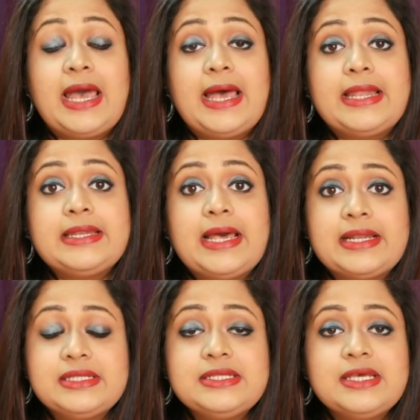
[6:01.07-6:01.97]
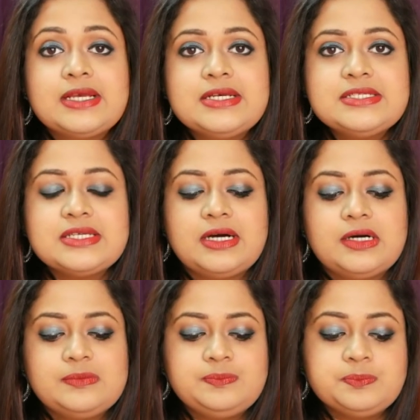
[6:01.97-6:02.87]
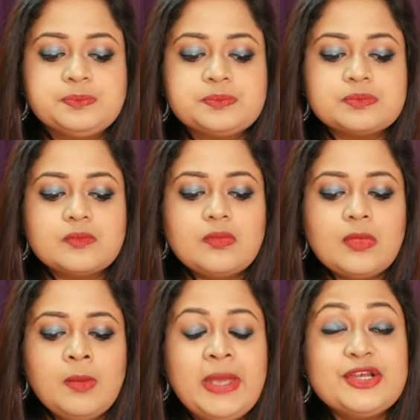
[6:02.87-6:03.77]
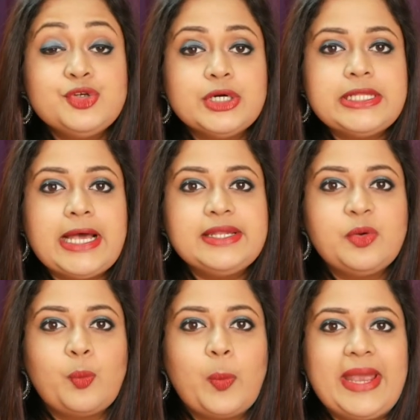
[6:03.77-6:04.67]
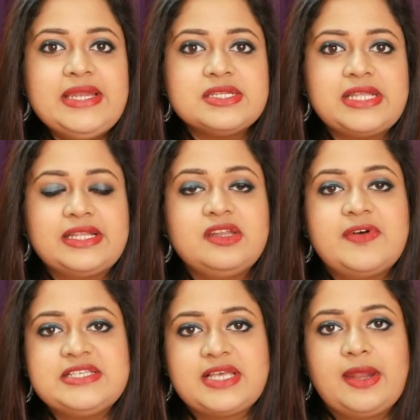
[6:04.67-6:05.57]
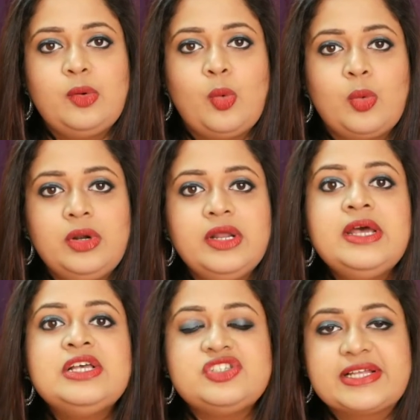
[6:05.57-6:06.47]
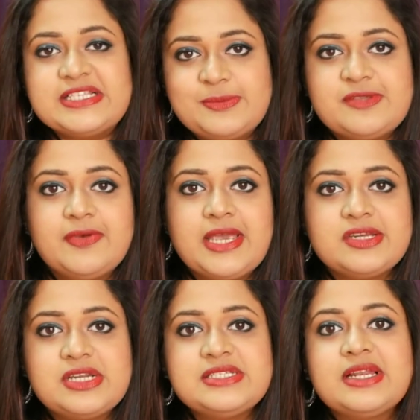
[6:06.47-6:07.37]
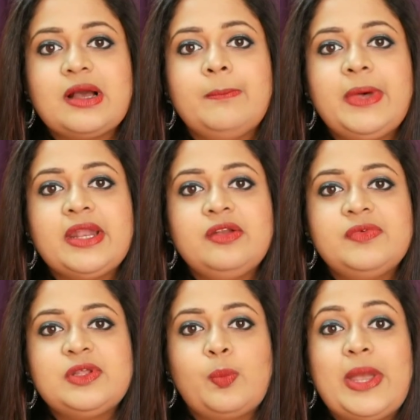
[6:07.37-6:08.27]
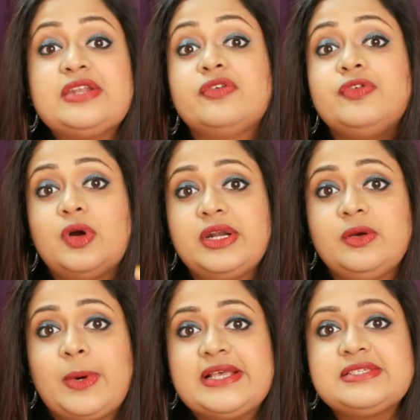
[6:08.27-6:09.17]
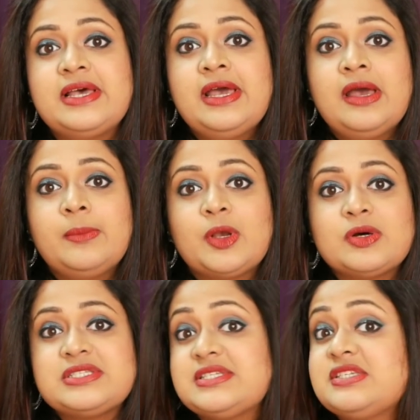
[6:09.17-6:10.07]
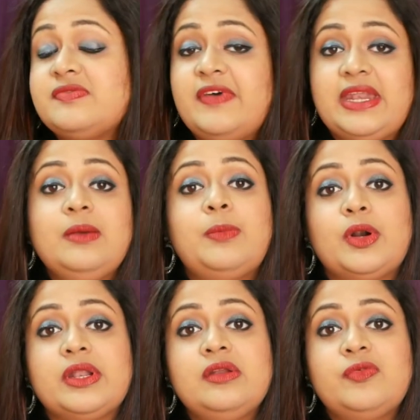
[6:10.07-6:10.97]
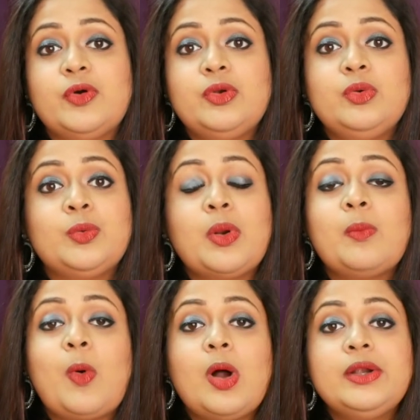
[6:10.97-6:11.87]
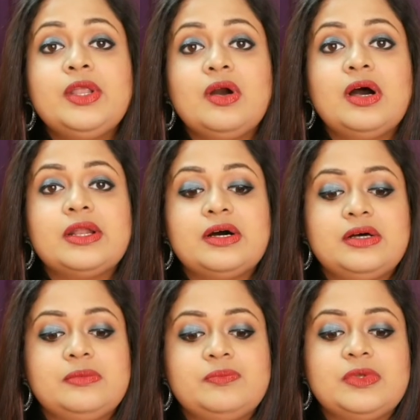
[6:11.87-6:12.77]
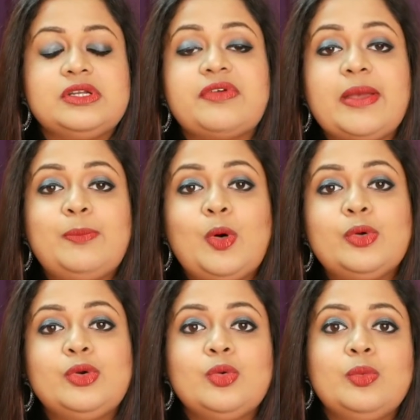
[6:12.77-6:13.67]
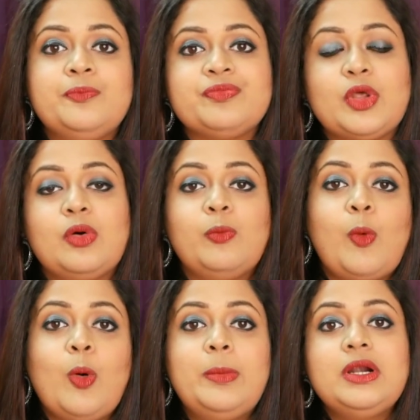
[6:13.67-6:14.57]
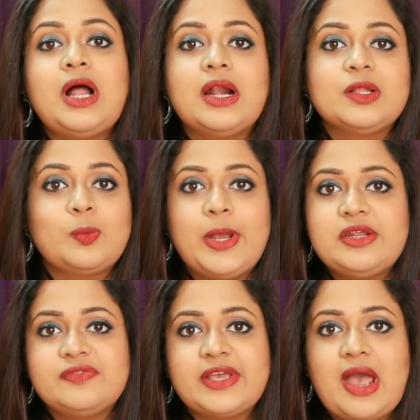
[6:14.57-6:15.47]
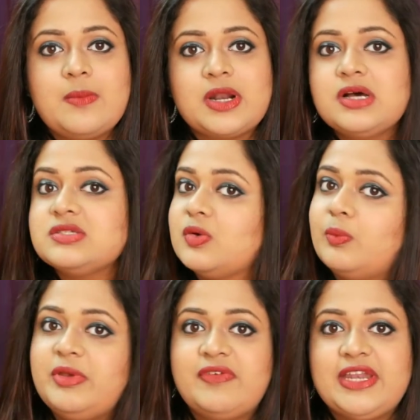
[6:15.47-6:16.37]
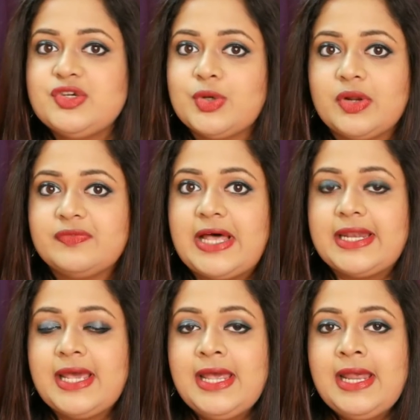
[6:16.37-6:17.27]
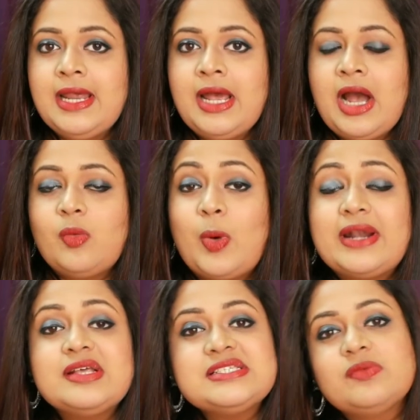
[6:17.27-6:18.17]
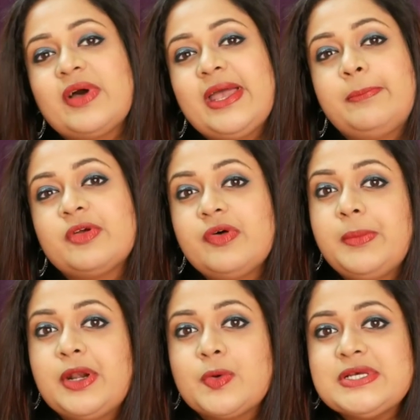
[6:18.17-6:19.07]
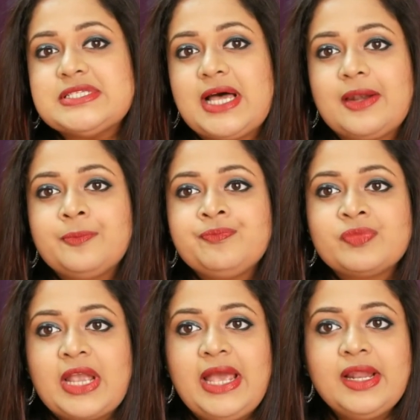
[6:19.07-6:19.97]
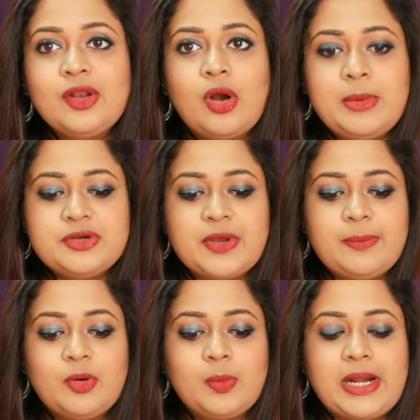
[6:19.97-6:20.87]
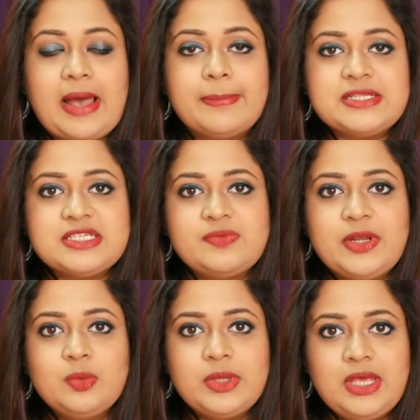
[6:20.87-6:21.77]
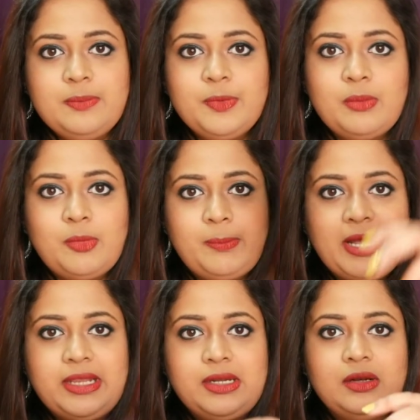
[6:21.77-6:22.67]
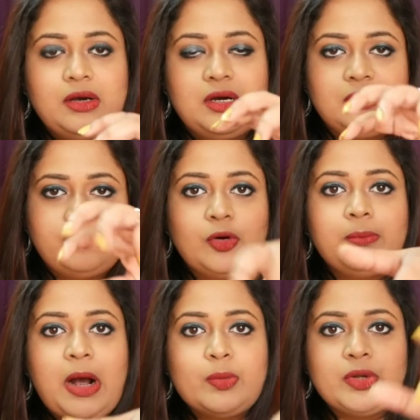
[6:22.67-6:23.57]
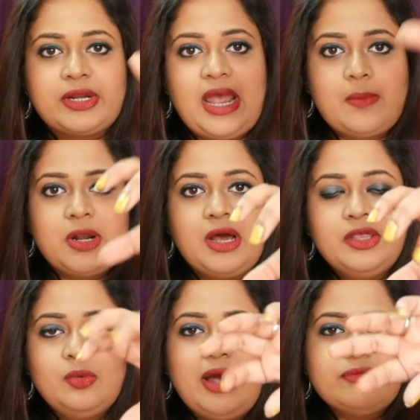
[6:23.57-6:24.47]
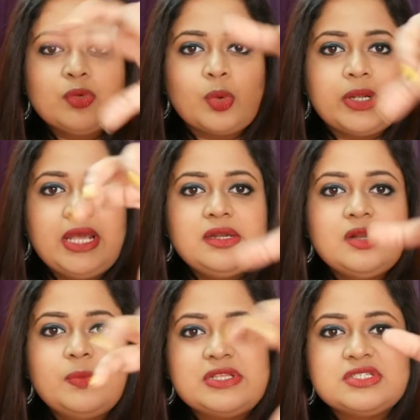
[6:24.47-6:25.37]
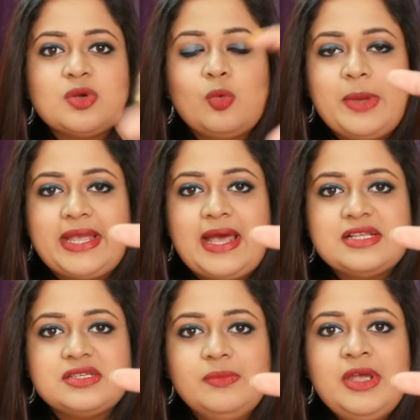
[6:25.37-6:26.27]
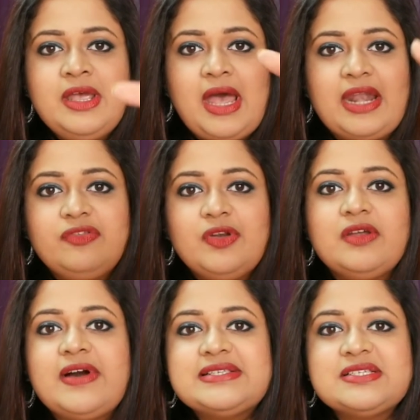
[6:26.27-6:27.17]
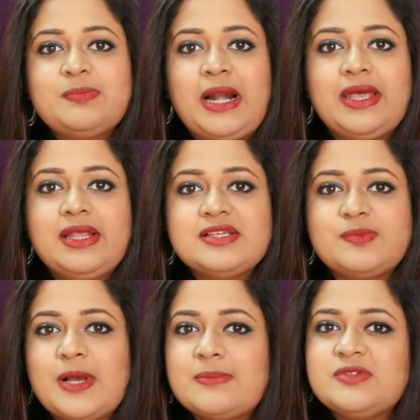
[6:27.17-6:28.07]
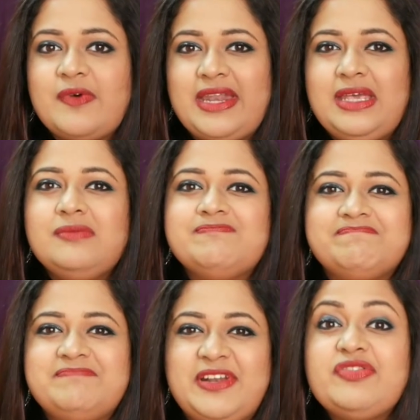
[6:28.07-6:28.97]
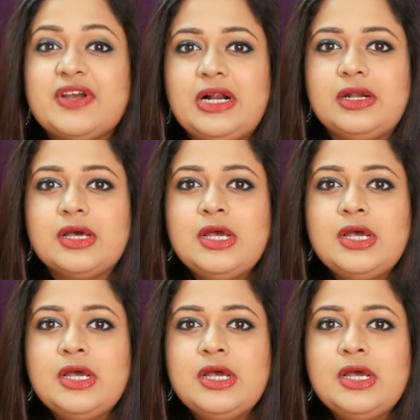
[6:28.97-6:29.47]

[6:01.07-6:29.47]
And another thing is, make sure that the weight that the device can hold, check the specifications and compare it with the weight of your device, because this is very important for you. You don't want your tripod to wobble under the weight of the camera, so be very sure of that. One reason why I prefer Bendro is that in a normal tripod, what happens is when you keep your mobile phone mount or camera, you'll have to rotate it with a screw mechanism, and if your device is bulky, this becomes very difficult.